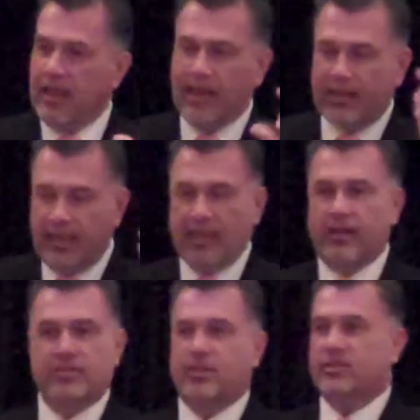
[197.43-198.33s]

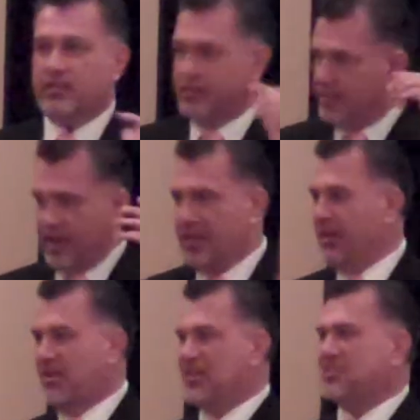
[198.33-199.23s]
Again, it's just a
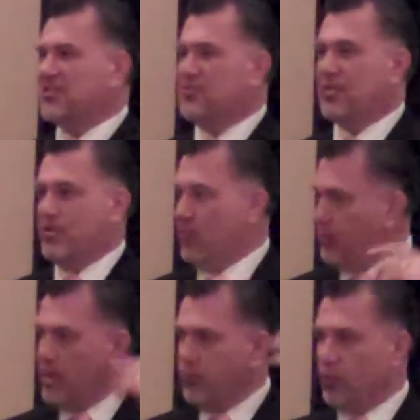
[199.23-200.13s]
psychological thing,
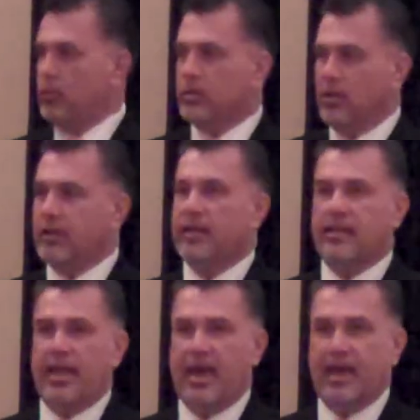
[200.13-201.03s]
but people will look
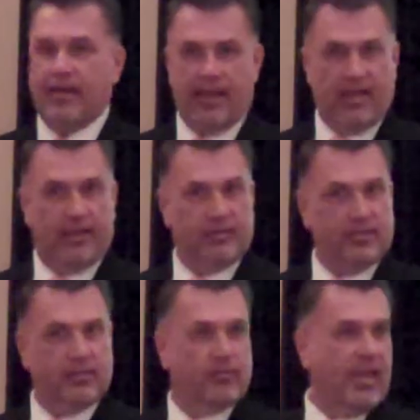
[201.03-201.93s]
at that
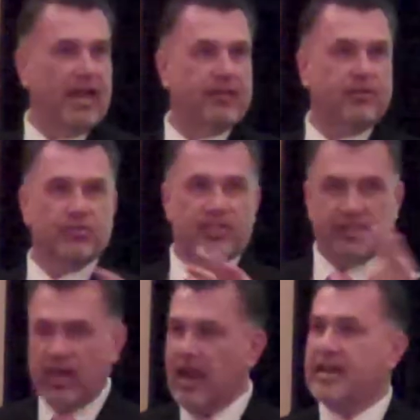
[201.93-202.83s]
as that there's a
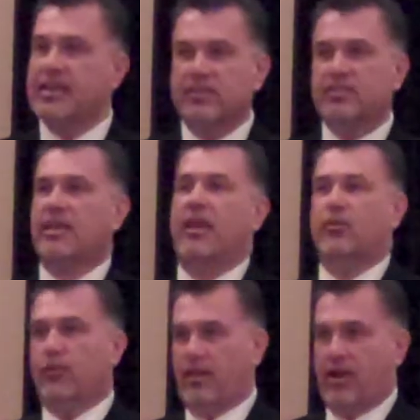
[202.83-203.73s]
sliding
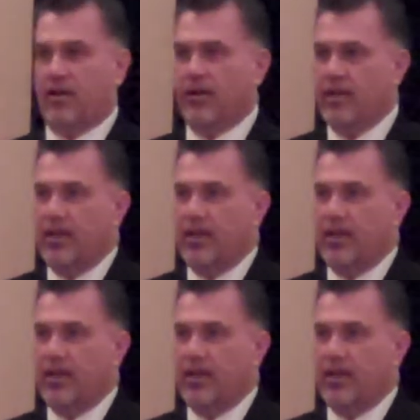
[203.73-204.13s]
scale there.